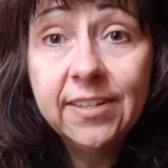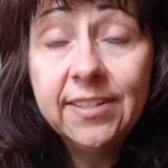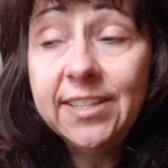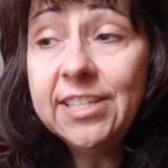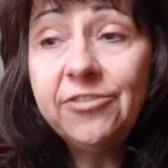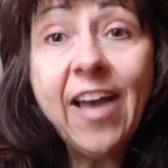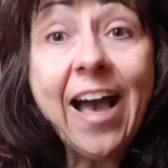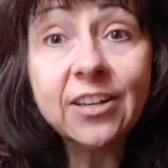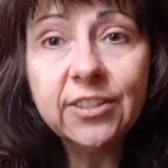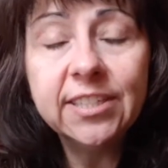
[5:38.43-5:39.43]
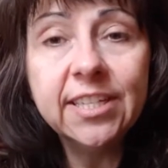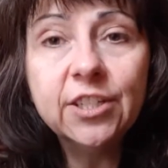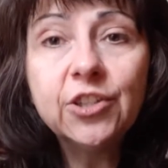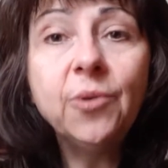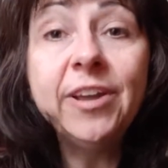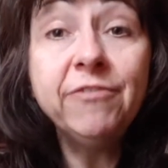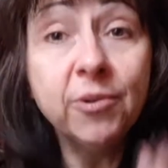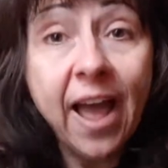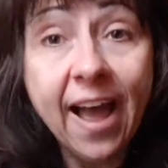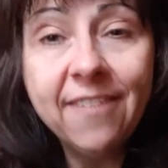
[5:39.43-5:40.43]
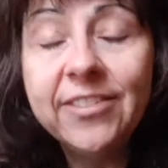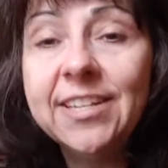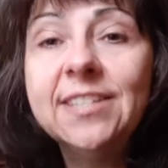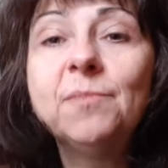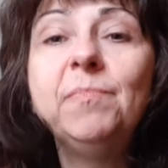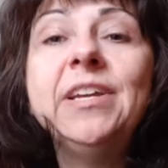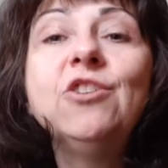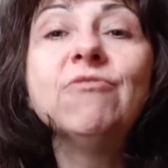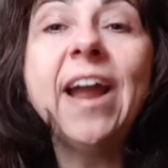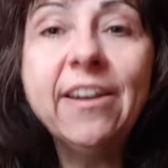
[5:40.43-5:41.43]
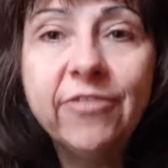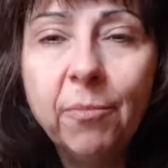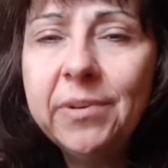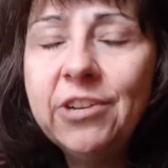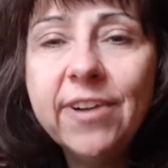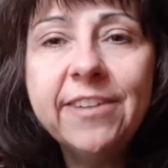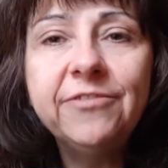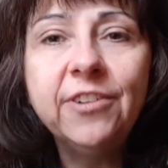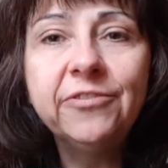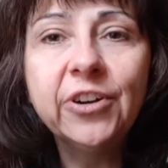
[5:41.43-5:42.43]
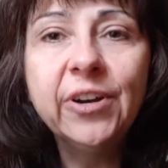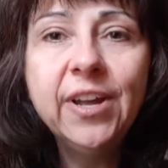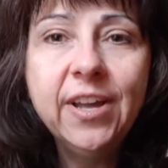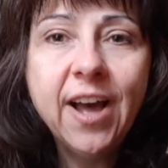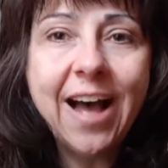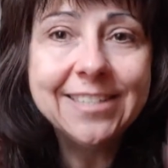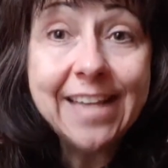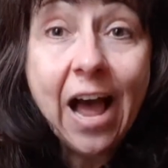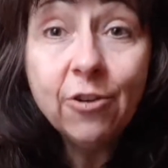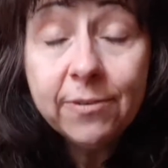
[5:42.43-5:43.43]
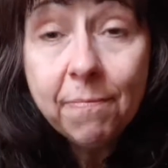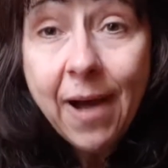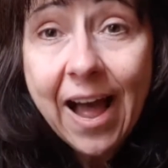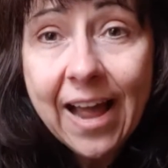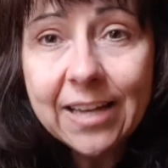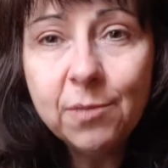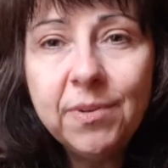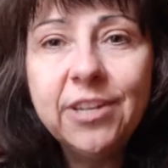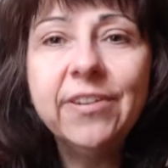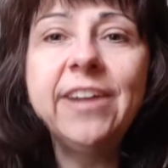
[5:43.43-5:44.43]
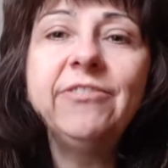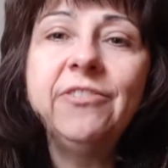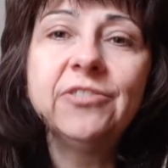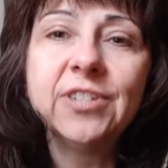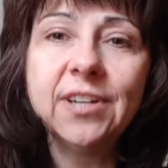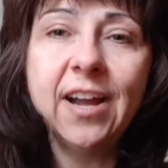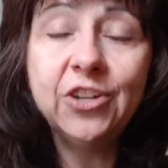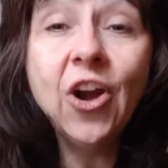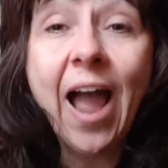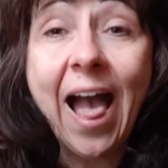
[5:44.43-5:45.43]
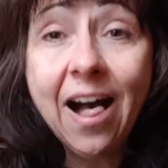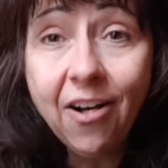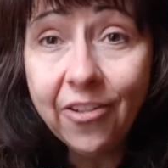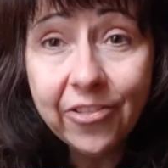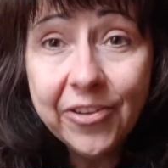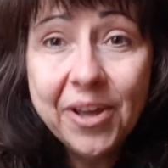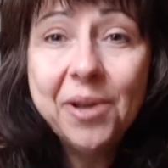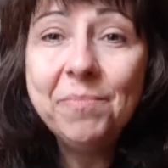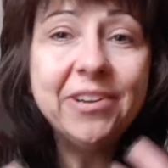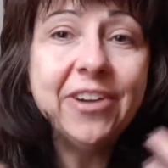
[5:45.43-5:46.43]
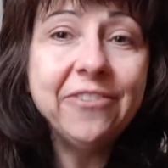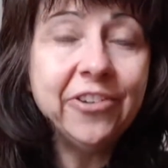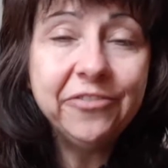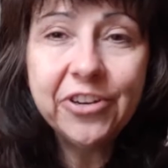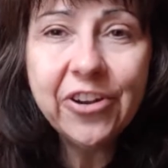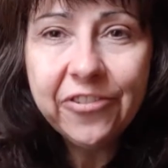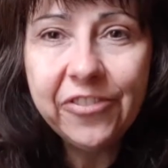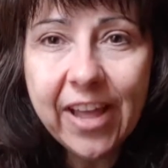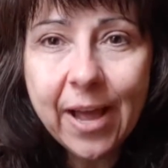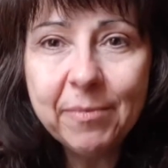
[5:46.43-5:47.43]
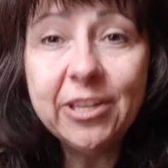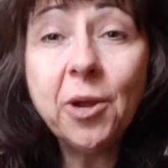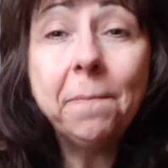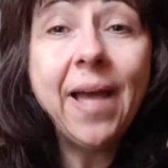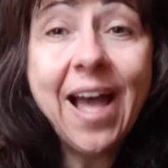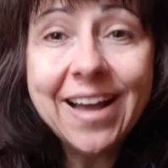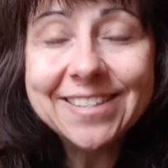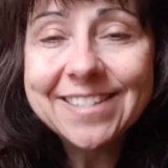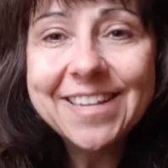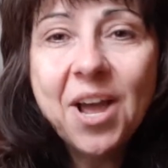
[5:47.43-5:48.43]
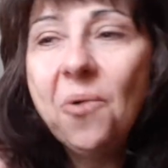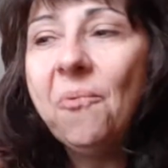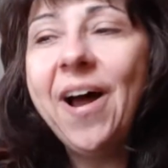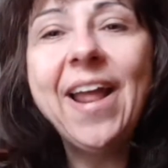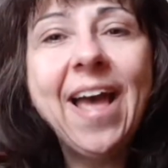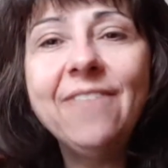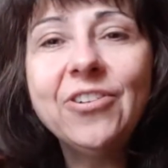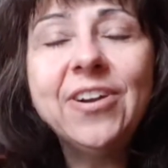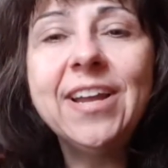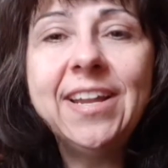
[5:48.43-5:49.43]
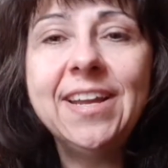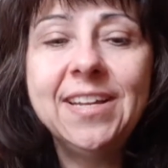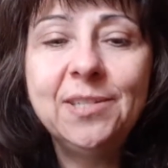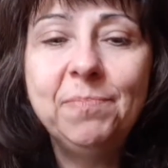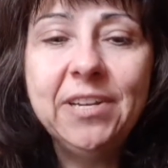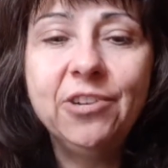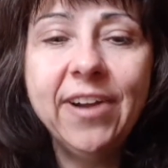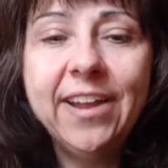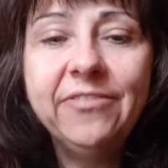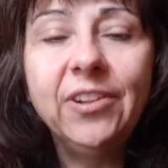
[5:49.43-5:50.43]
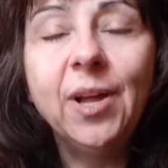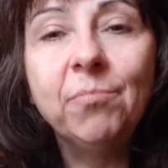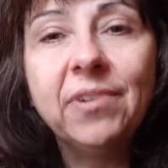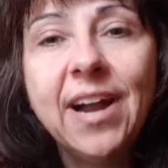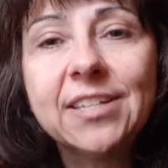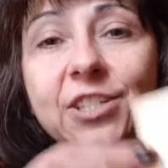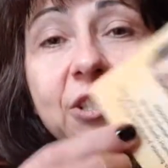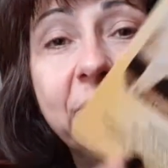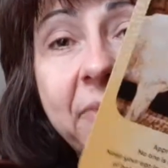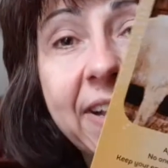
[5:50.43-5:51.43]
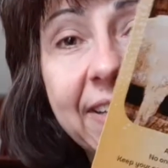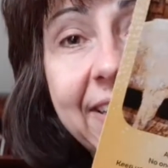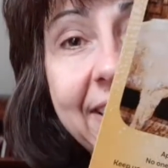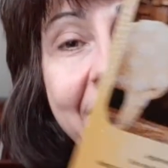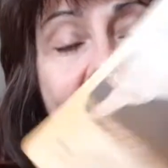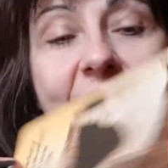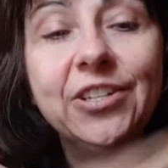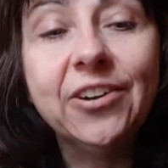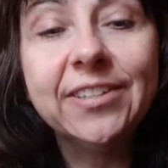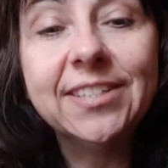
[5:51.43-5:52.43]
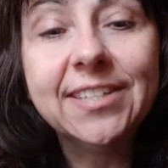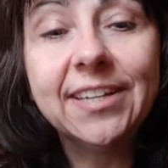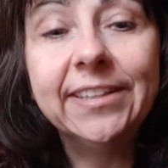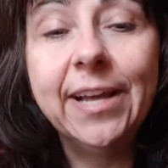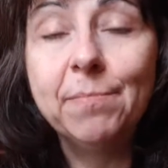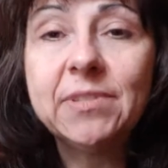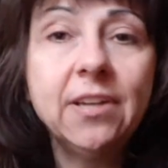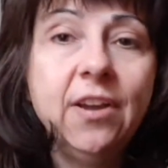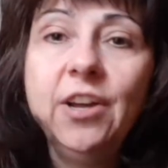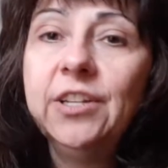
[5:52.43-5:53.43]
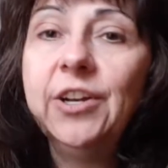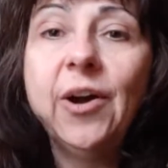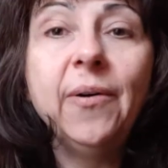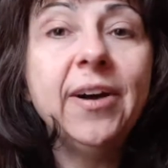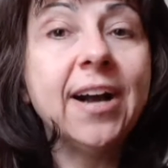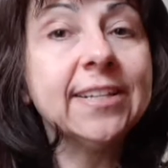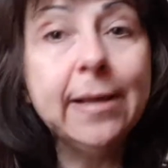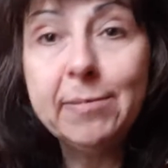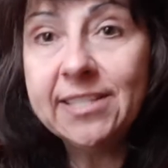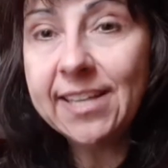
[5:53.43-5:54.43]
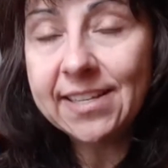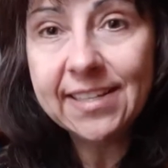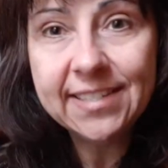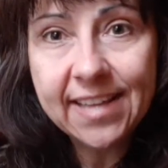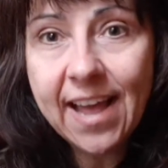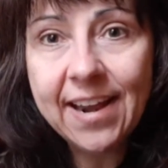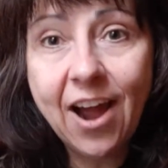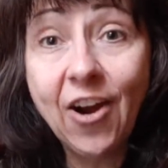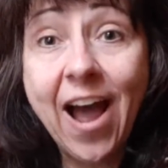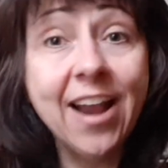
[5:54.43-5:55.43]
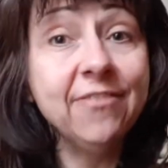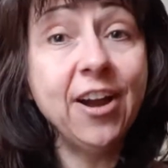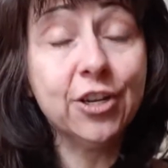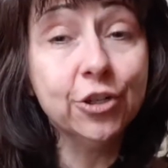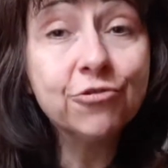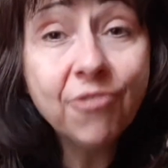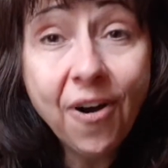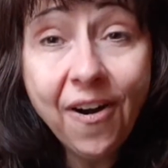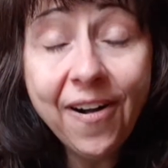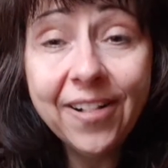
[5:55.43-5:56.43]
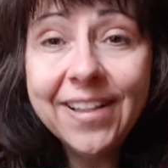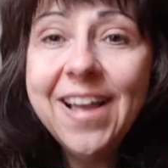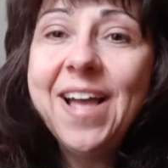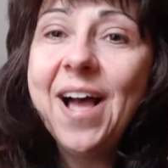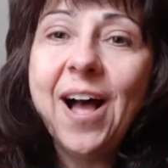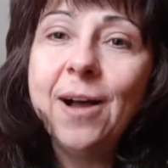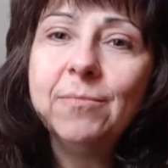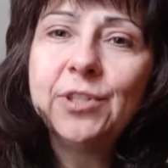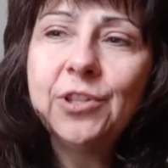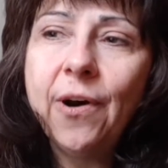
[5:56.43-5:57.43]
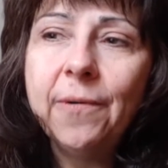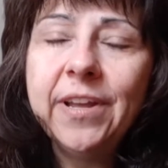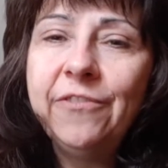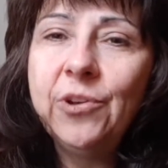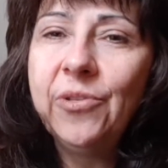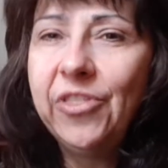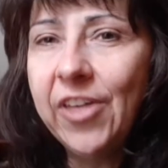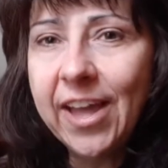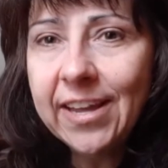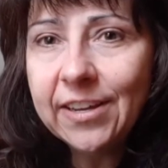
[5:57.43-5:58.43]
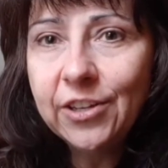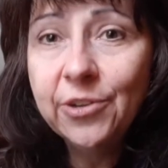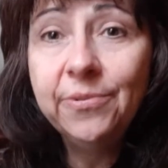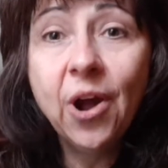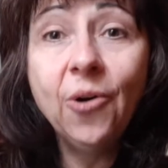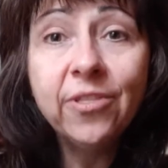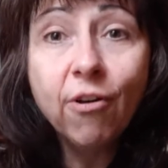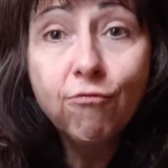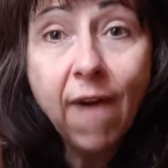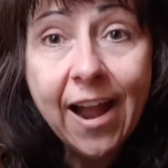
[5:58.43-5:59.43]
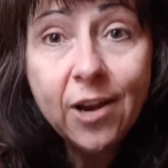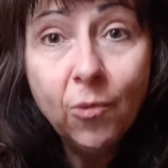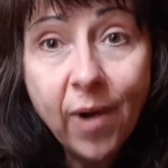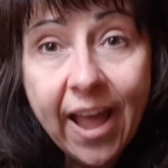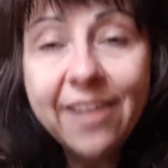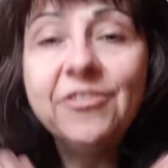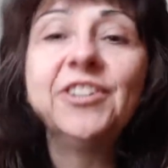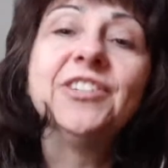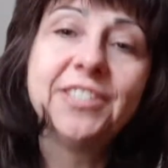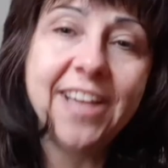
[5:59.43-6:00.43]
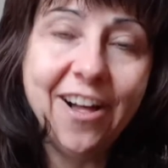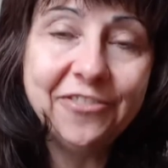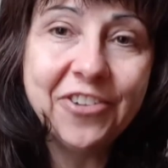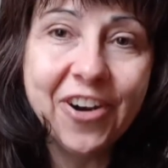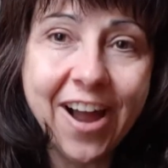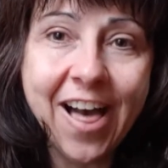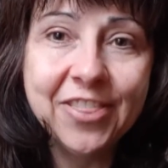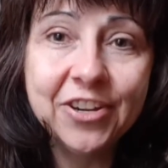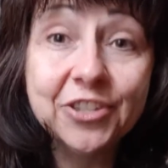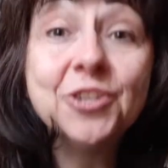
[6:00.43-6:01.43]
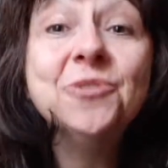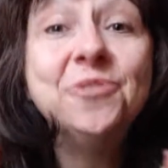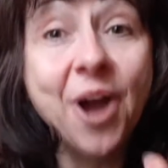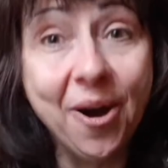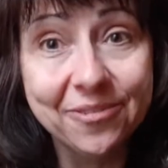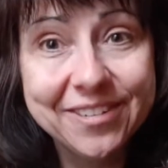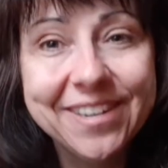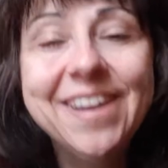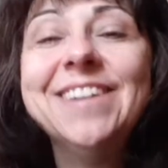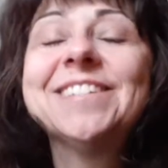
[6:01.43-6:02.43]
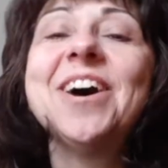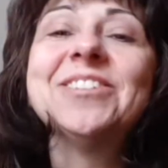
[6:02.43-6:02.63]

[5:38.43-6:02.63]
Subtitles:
these faculties. So if you have these, be grateful. Be grateful for a sound mind. Be grateful for your health. Be grateful for your family, your pets, whatever it is. Be grateful and practice humility during this eclipse. You know, eclipses, as I said, are out of our control. So if you think you know the right way for yourself or others, you don't. So